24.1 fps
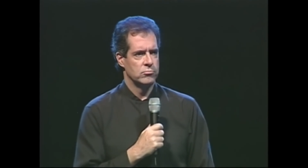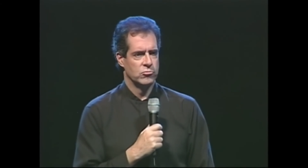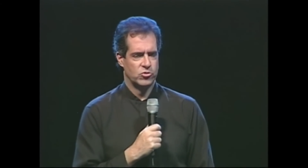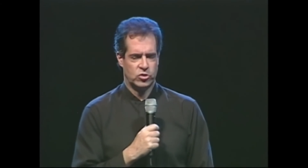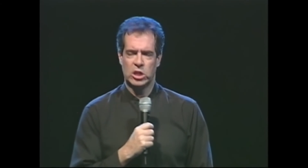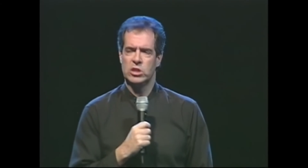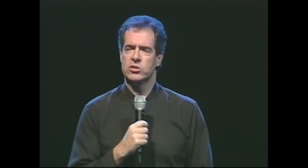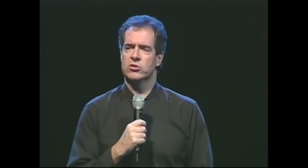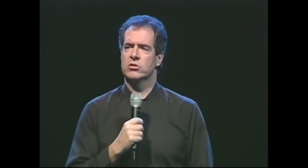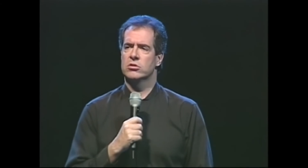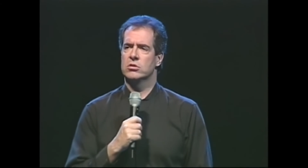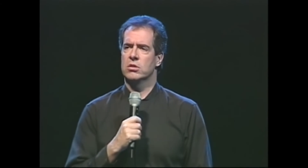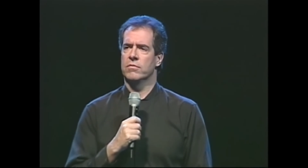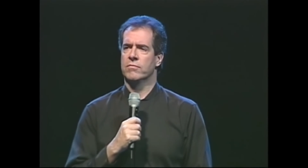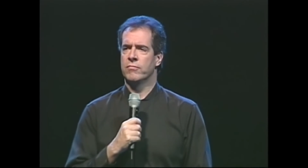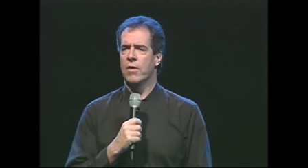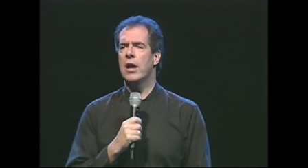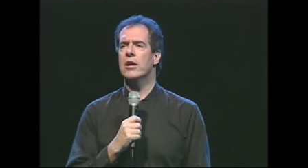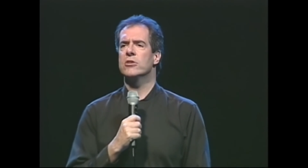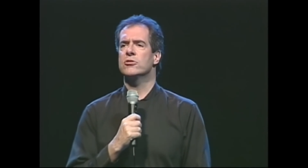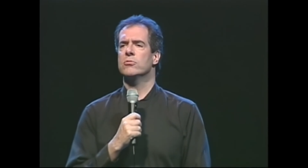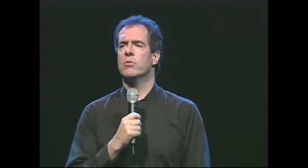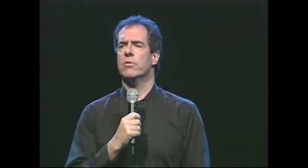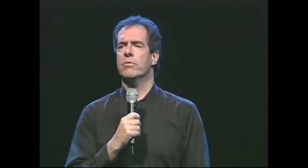Jesus of
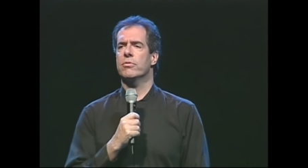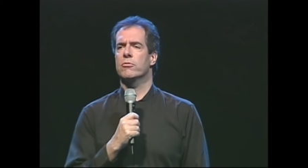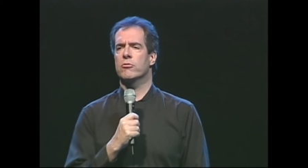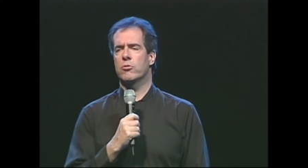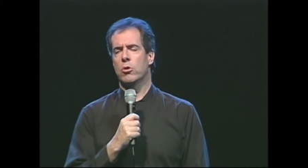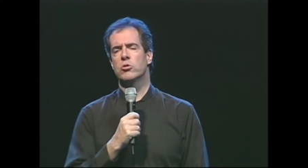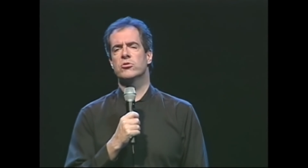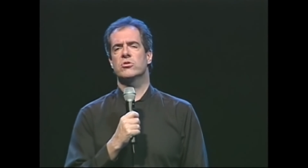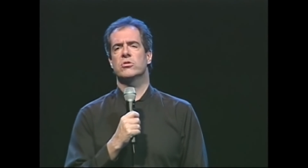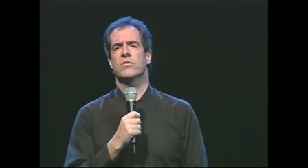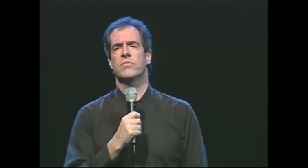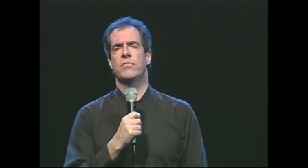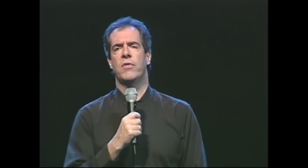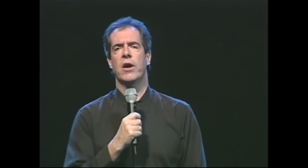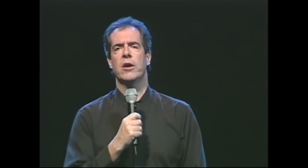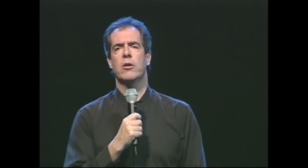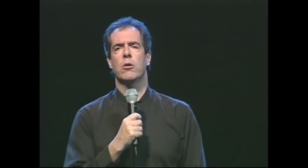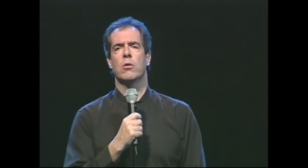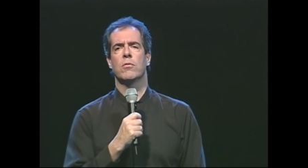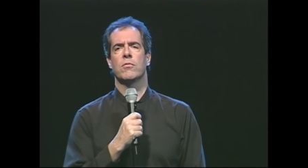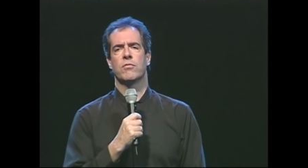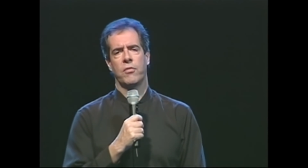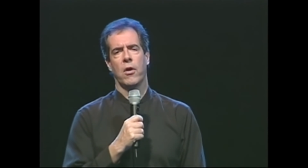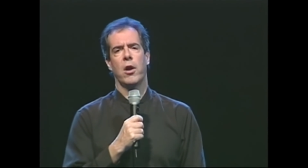Nazareth, crucified
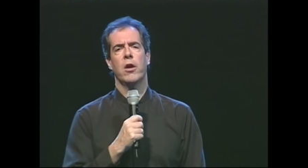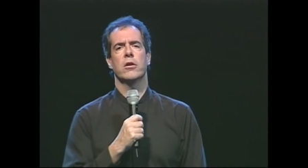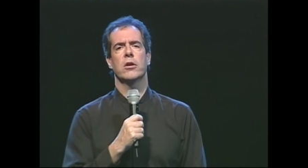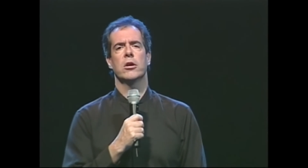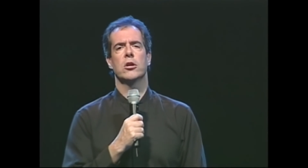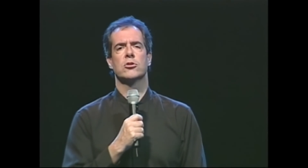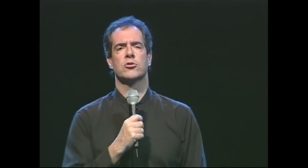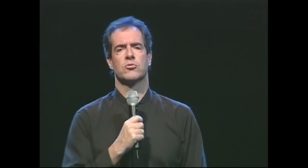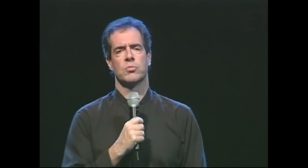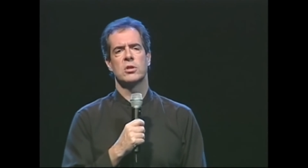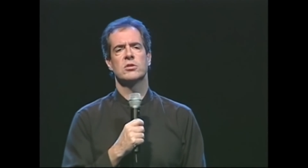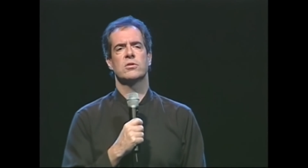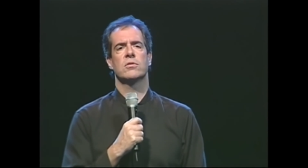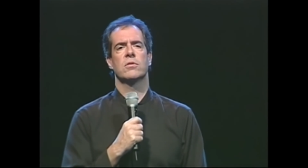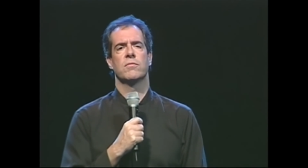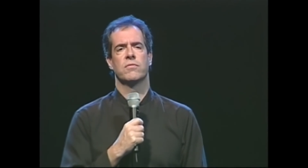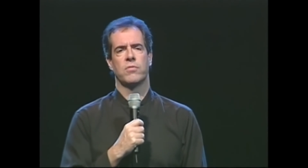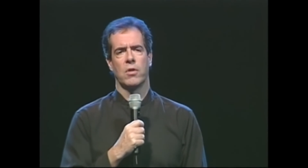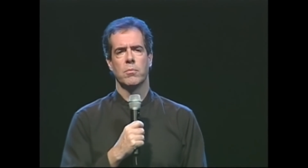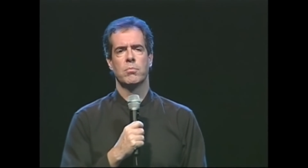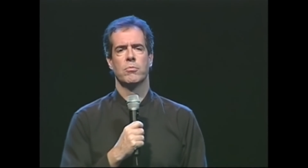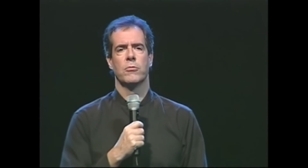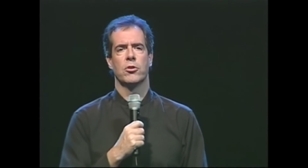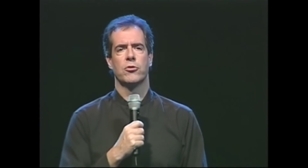on Friday, is risen
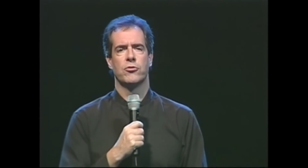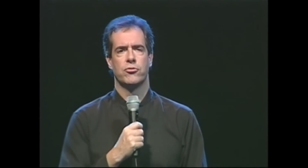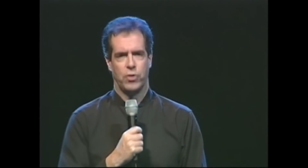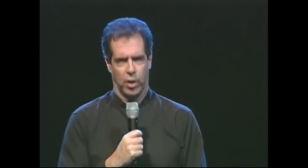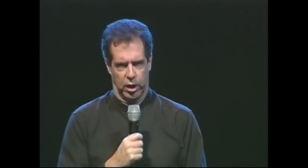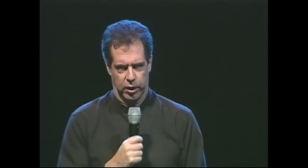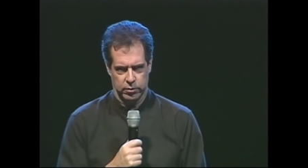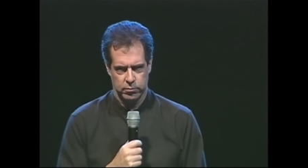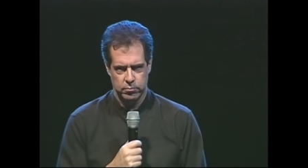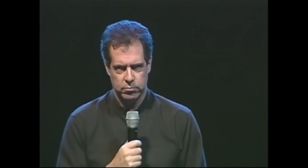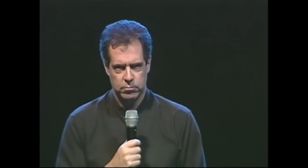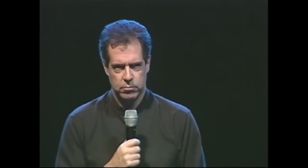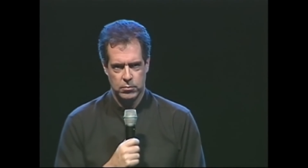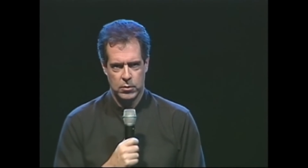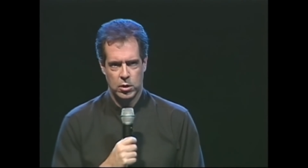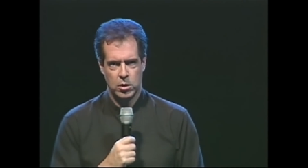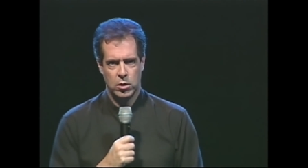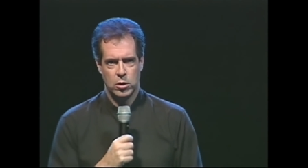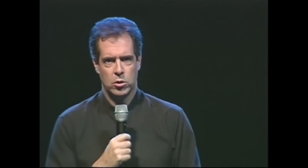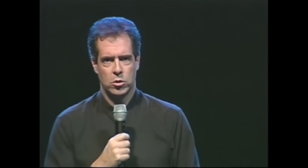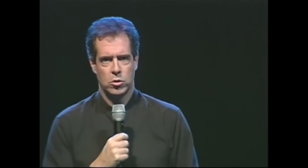from the dead,